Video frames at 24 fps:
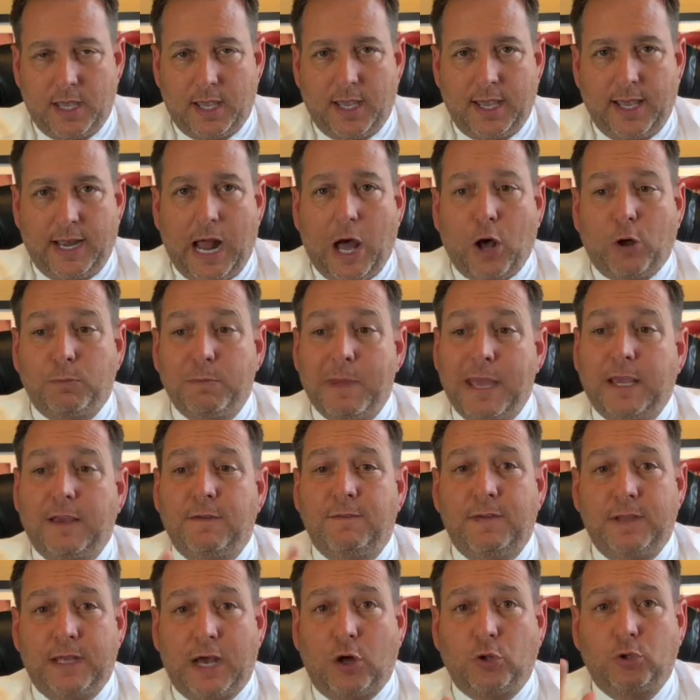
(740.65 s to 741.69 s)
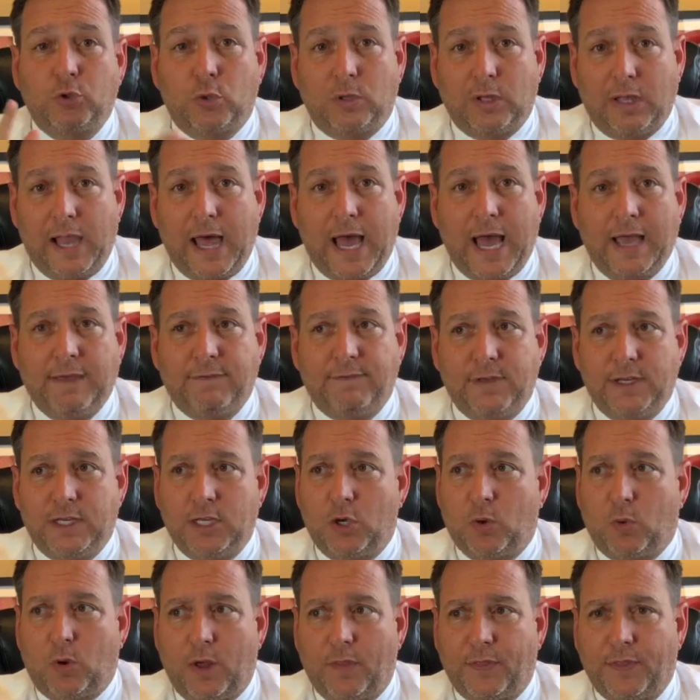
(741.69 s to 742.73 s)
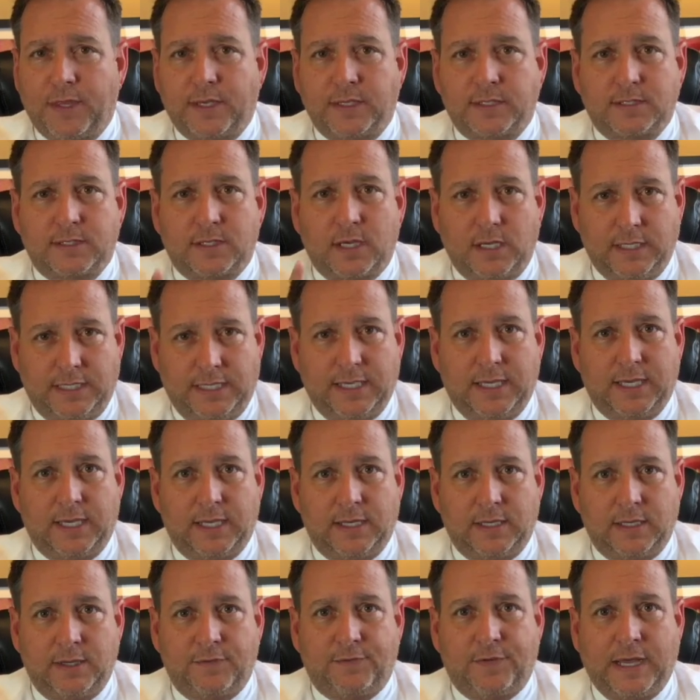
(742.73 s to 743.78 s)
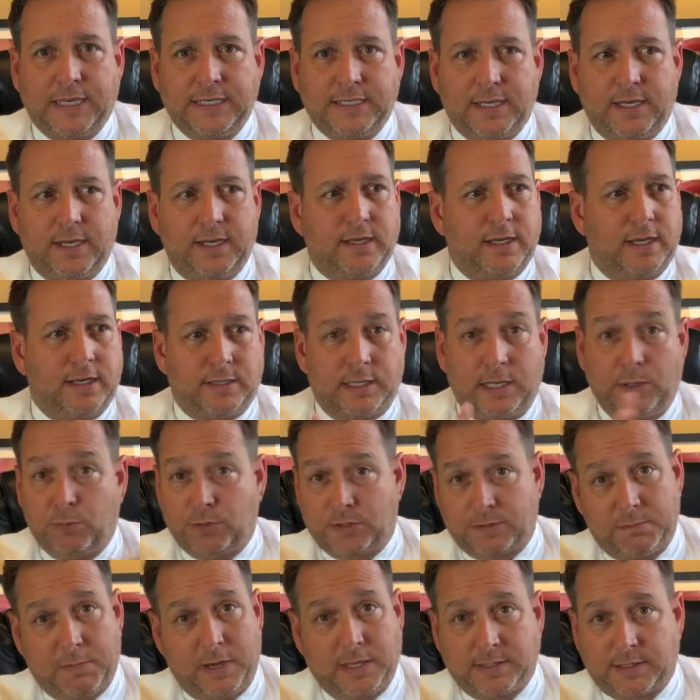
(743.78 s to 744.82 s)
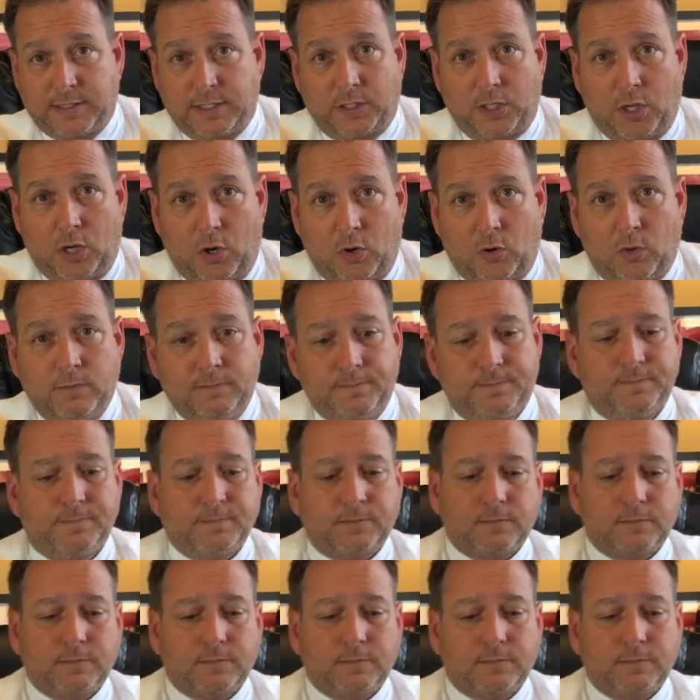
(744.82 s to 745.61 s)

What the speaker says: And I'll do a live video on this again. If I did it was months ago.